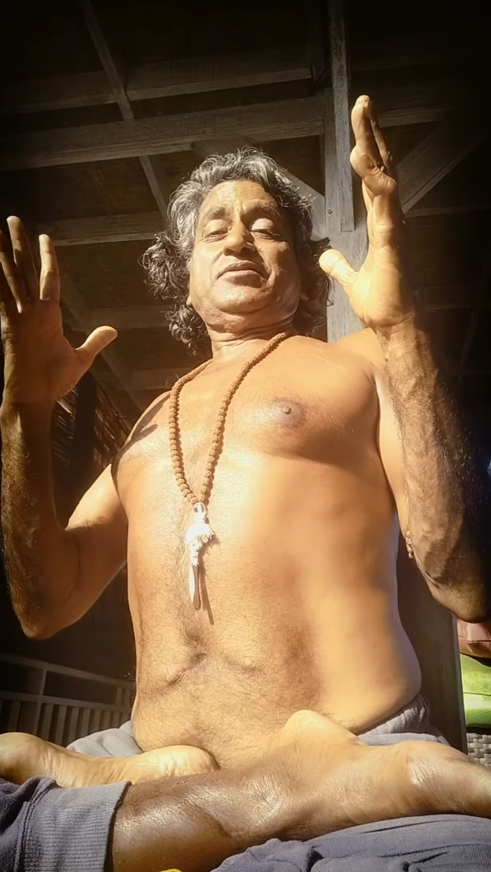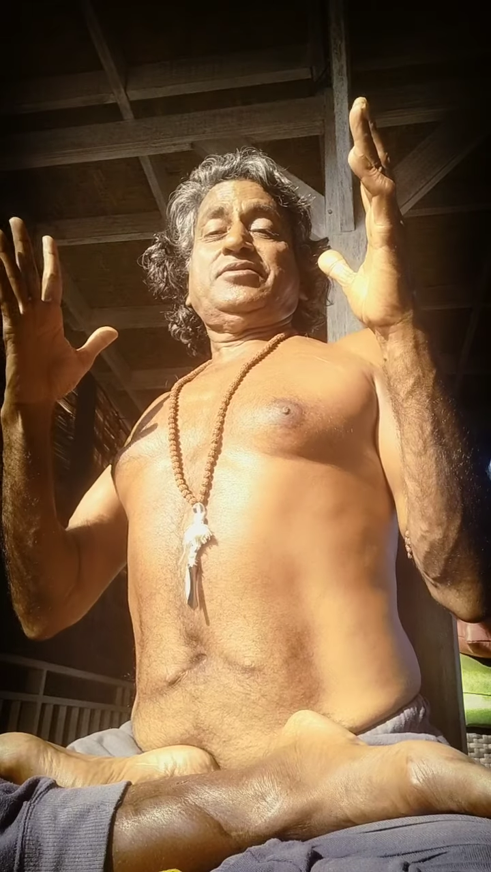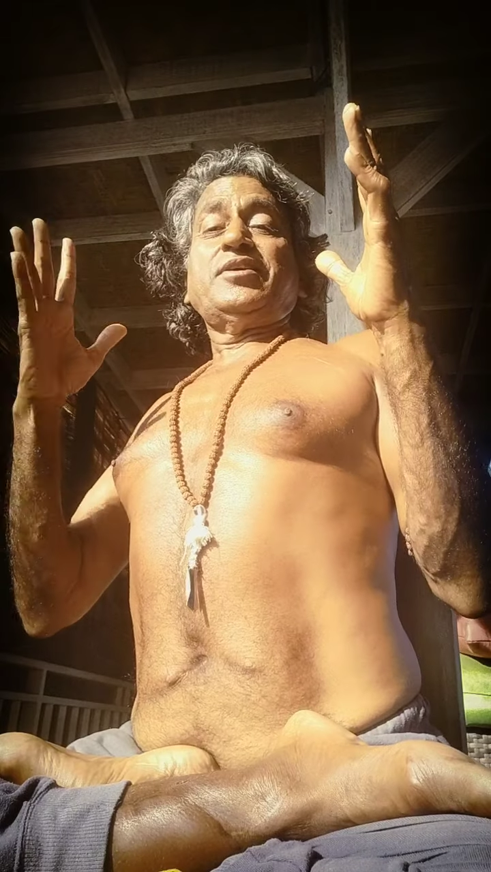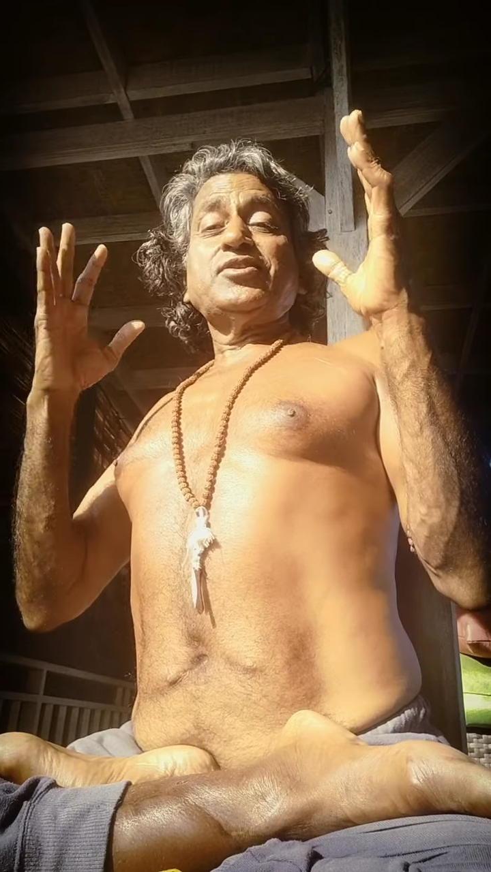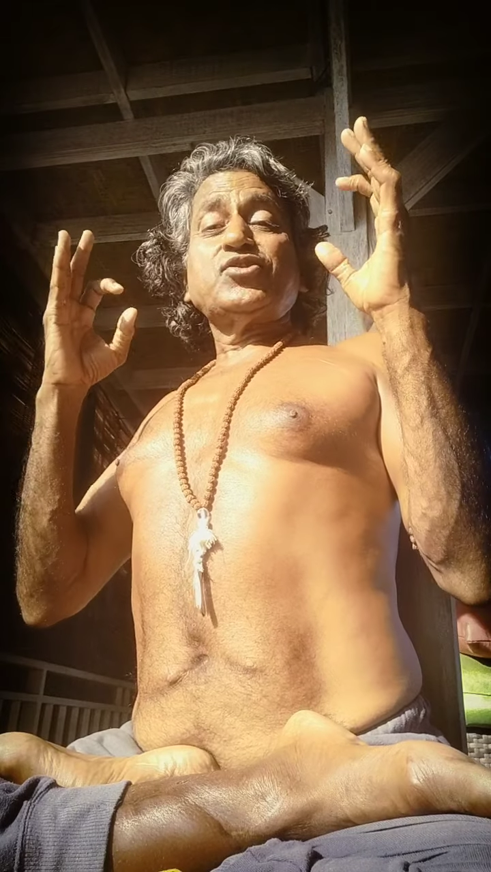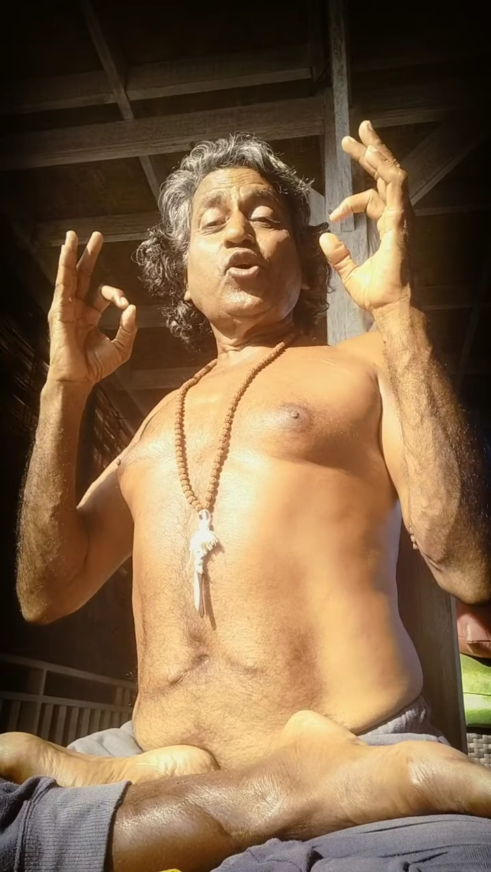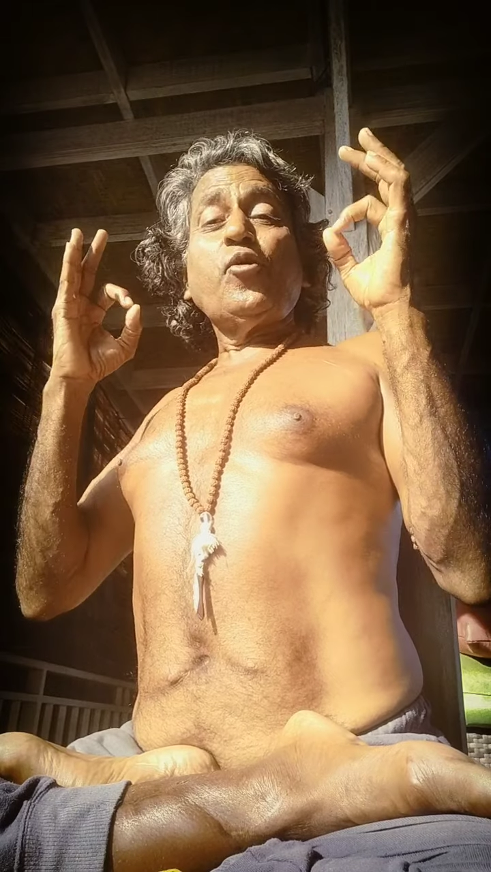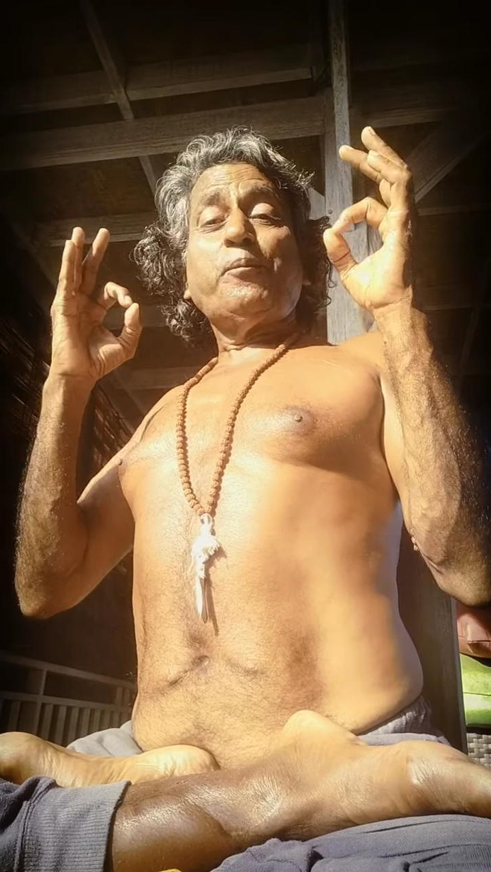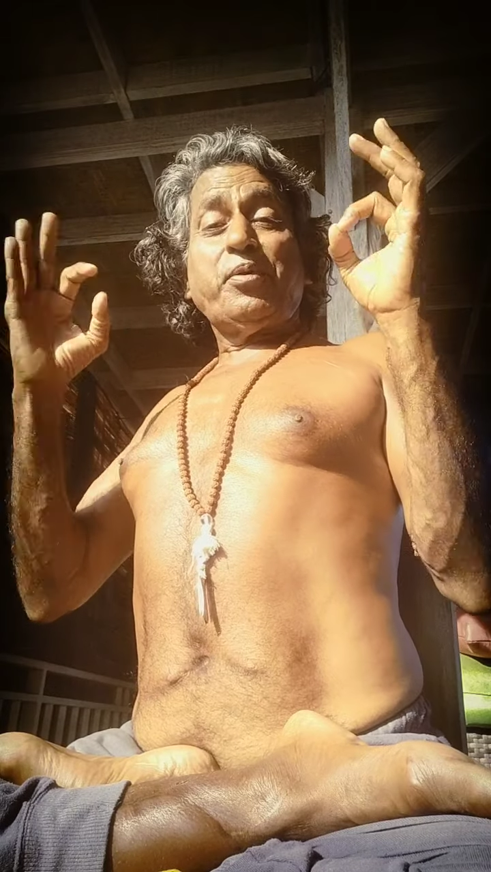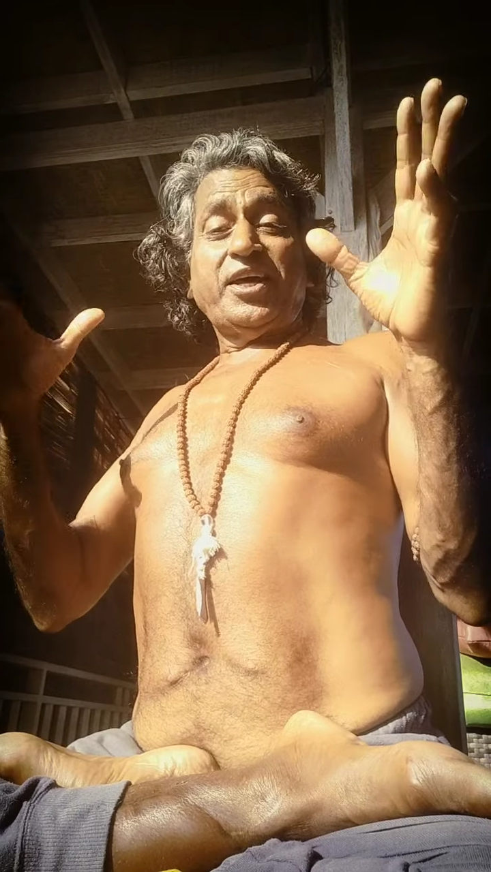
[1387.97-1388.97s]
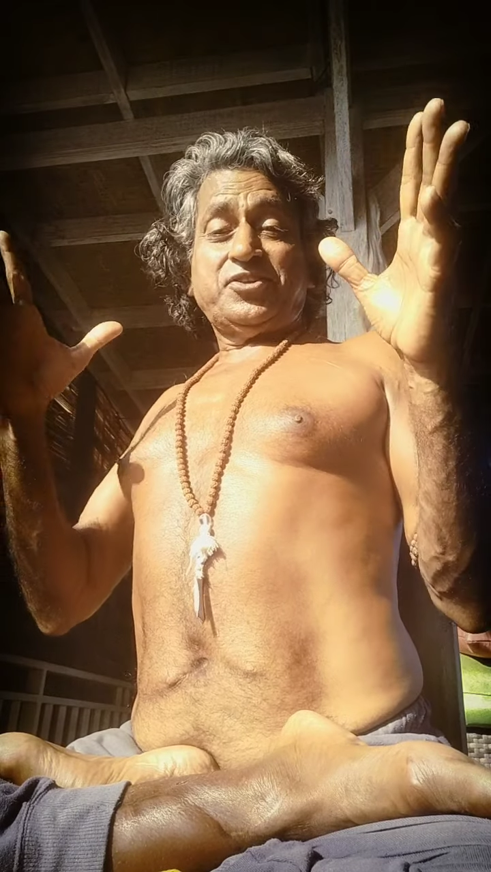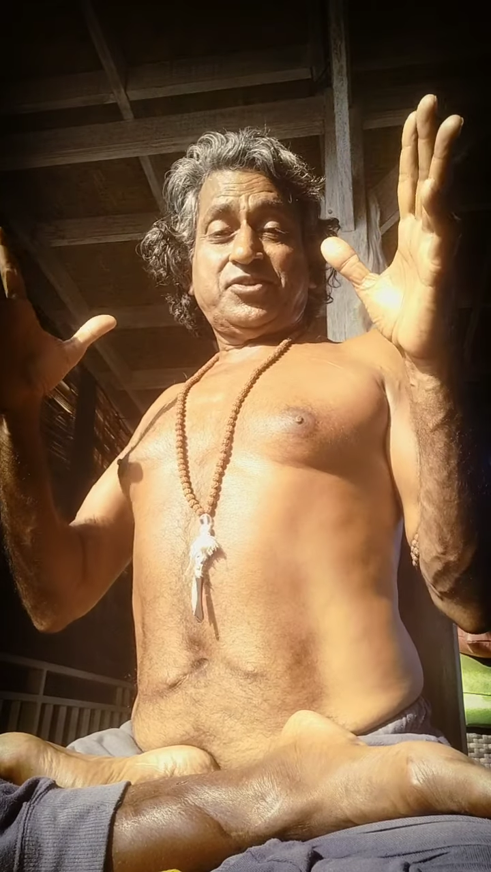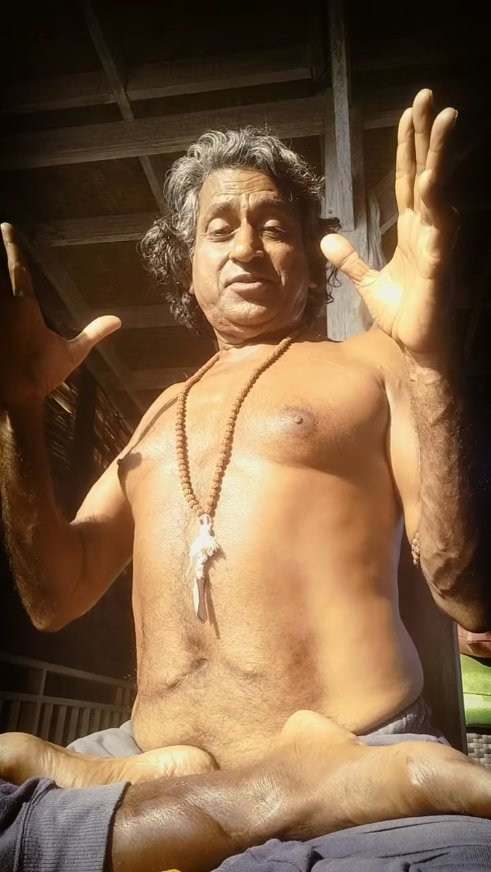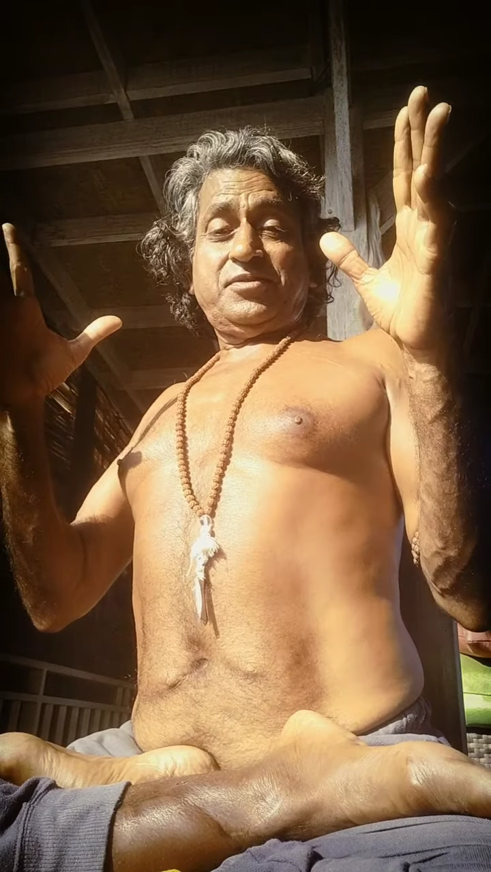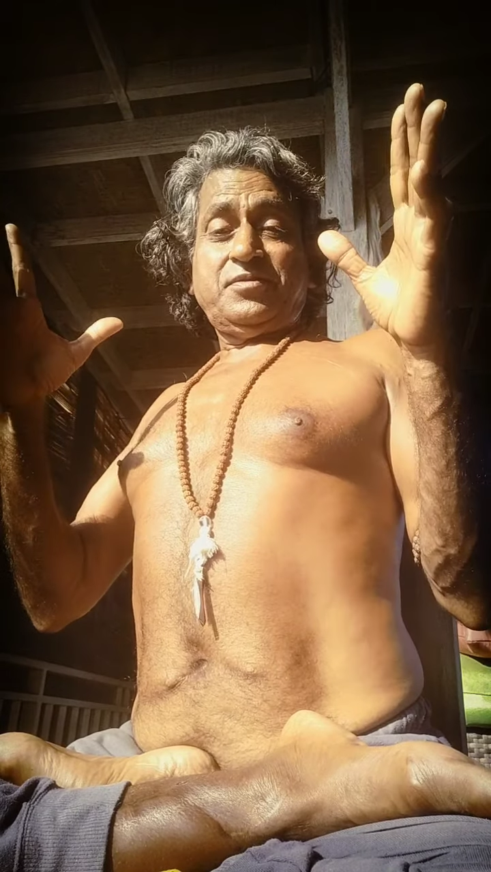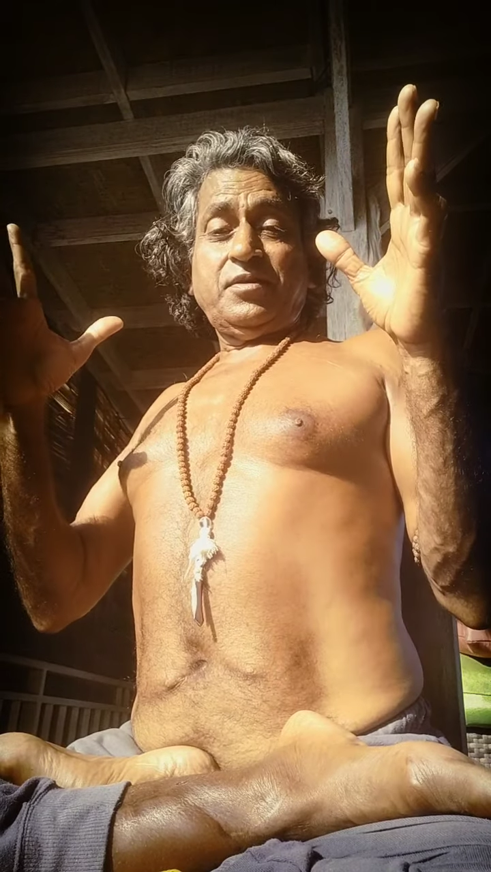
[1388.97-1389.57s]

there is no bliss